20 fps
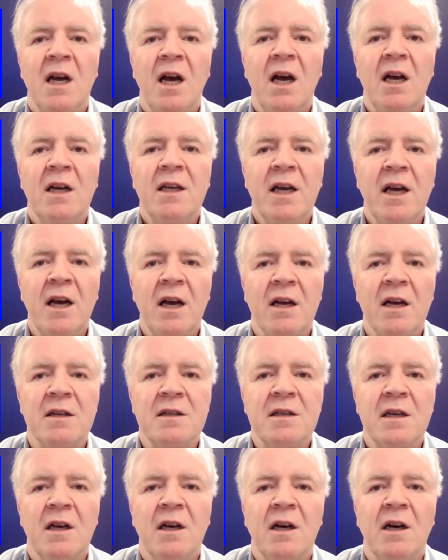occurs
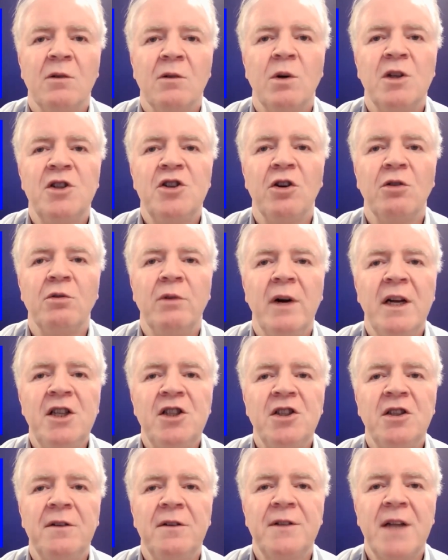when
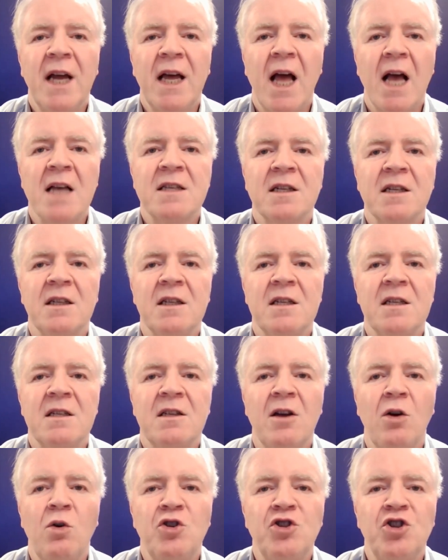duration of diastole is
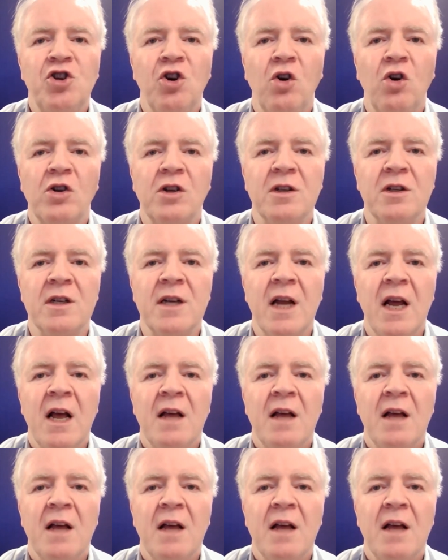so shortened